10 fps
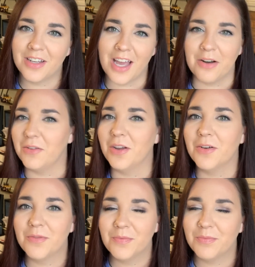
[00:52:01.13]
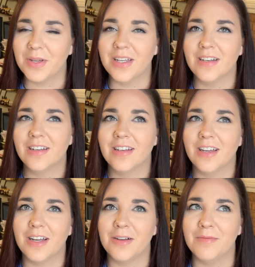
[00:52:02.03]
I don't know. But
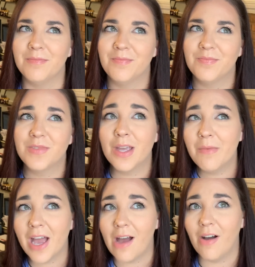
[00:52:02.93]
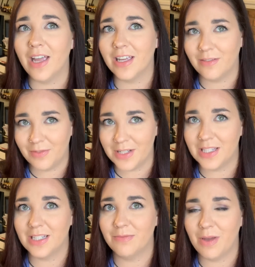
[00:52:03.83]
um, somehow I
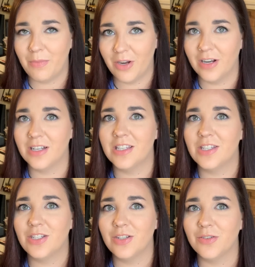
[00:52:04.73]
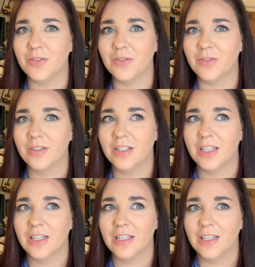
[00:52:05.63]
convinced my parents to
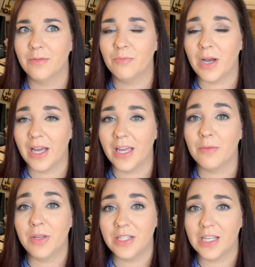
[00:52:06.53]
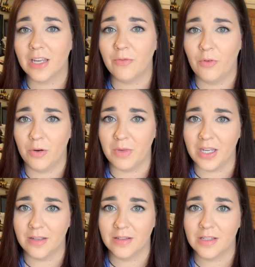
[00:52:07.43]
buy a plane ticket for
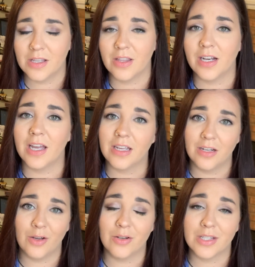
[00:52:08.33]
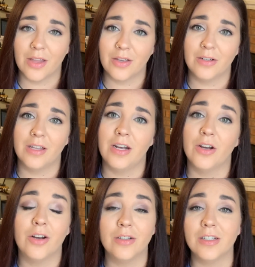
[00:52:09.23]
me so that I could go to South Carolina
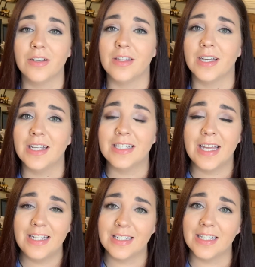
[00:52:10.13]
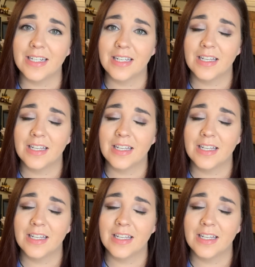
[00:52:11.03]
earlier than I intended.